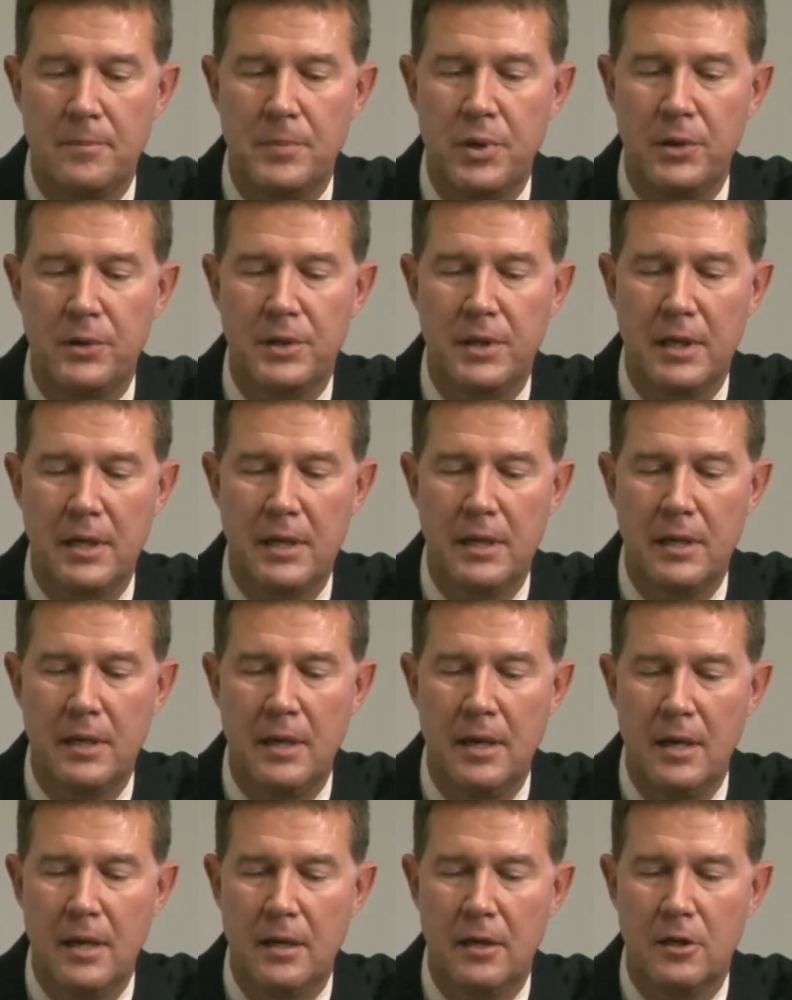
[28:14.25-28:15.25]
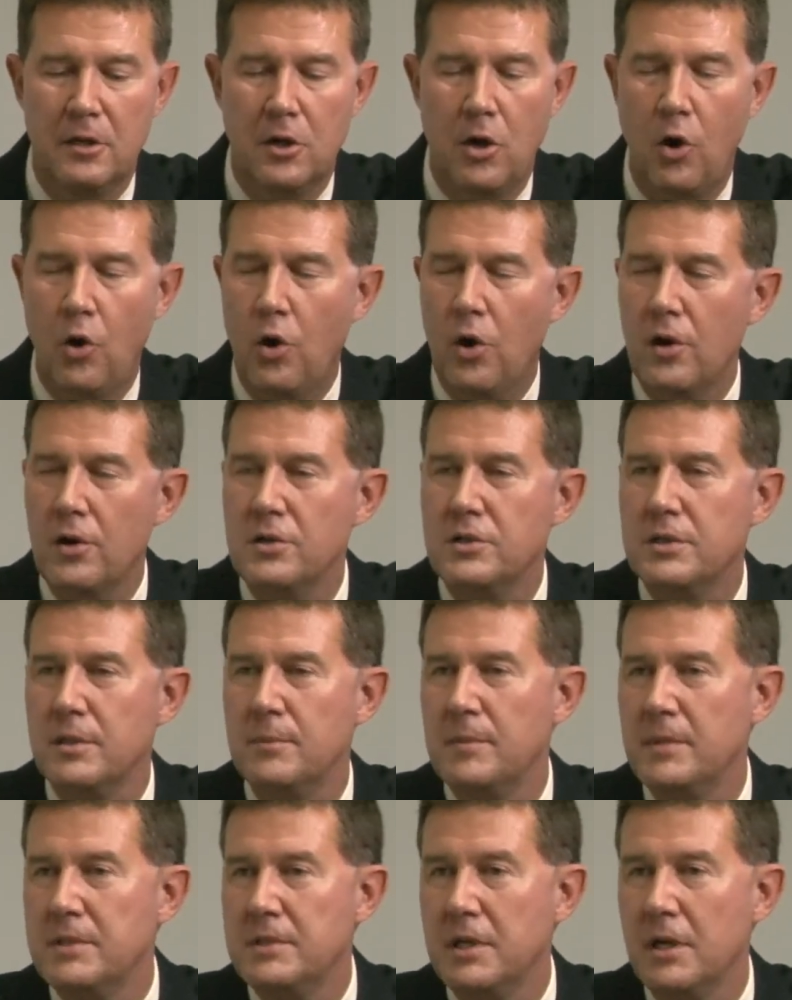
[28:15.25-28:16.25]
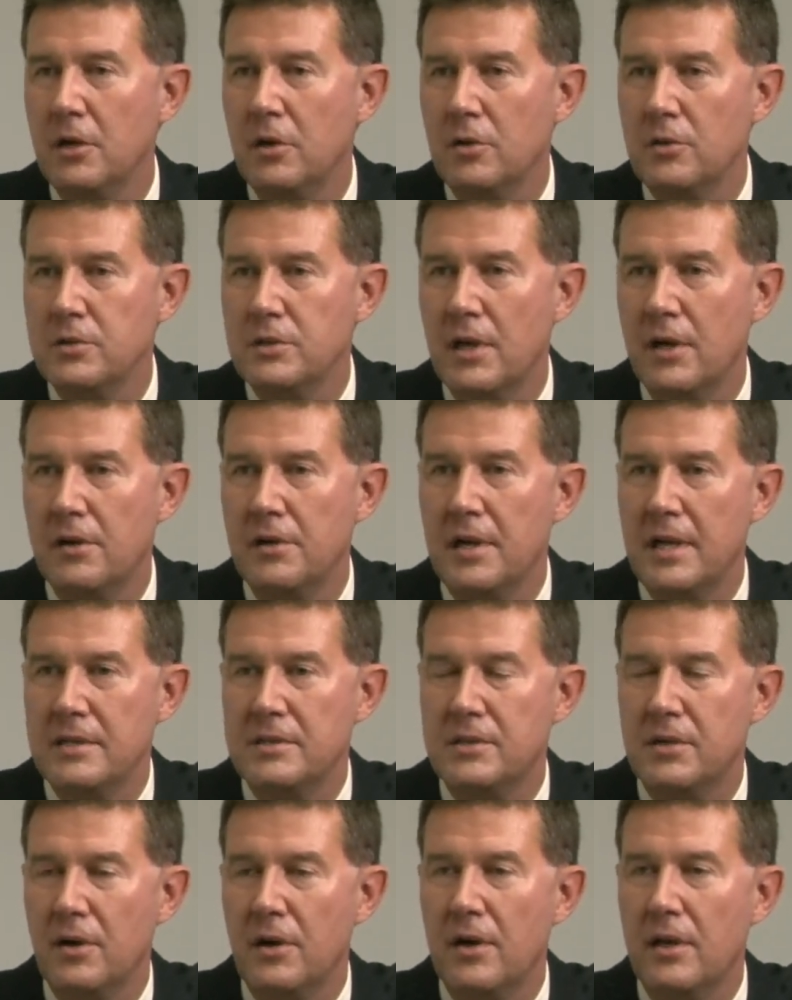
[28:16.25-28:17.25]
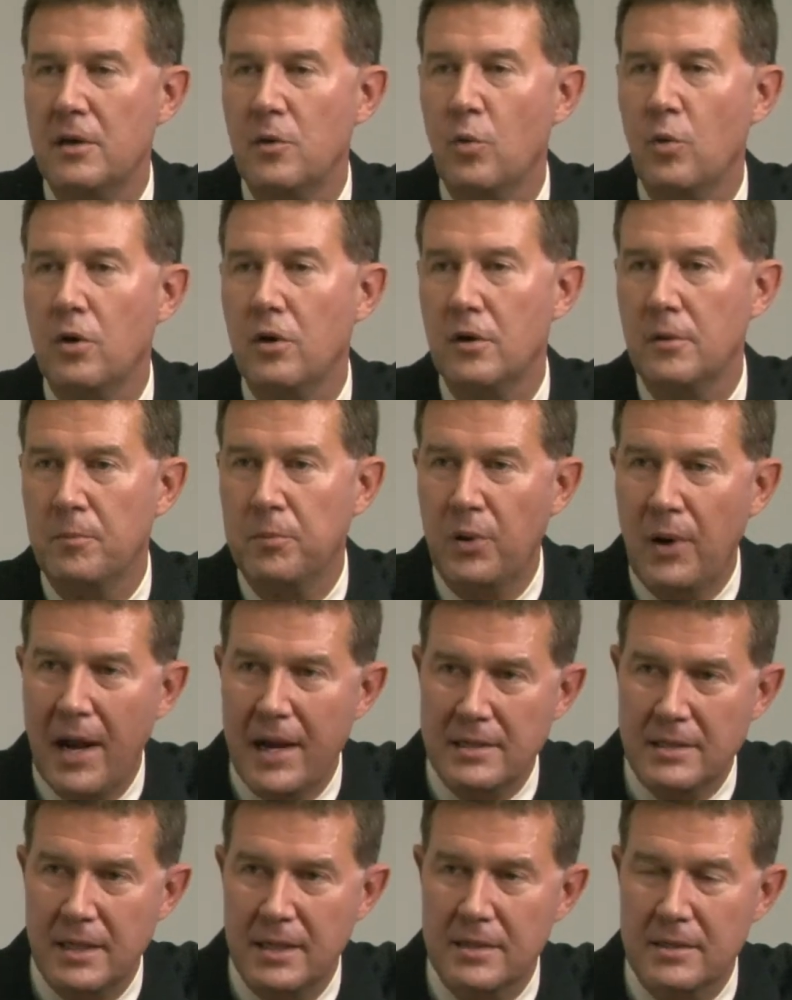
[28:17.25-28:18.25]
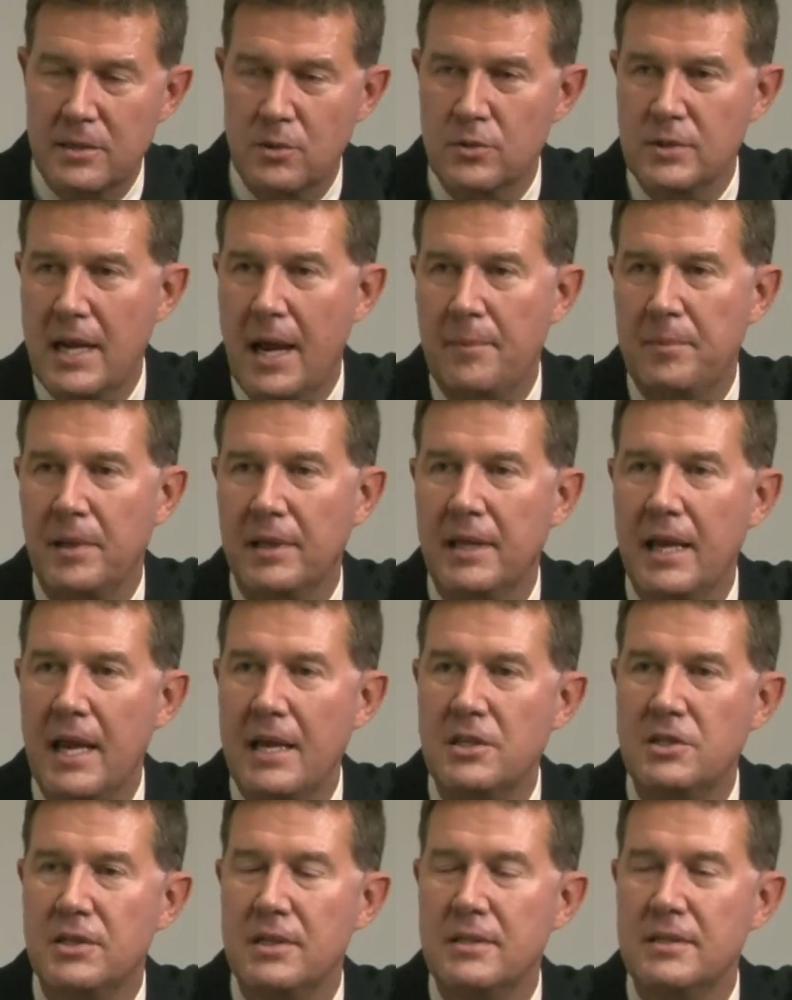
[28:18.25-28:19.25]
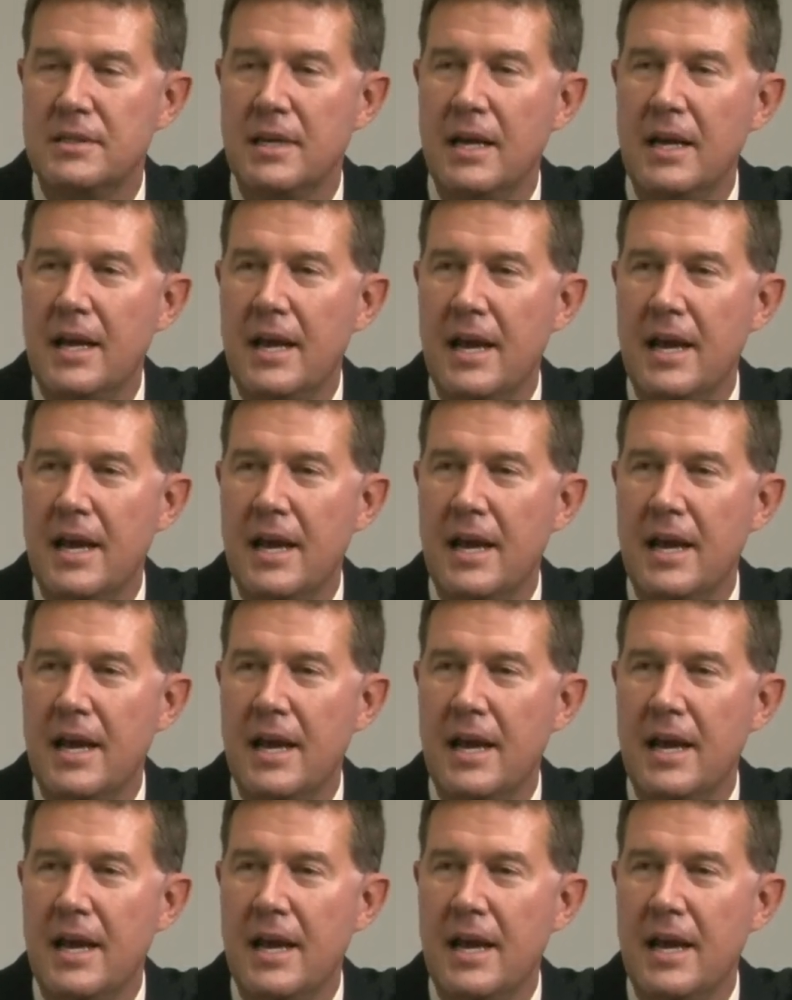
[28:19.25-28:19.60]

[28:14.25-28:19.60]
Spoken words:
put the cards and materials that are necessary in order to process those applications,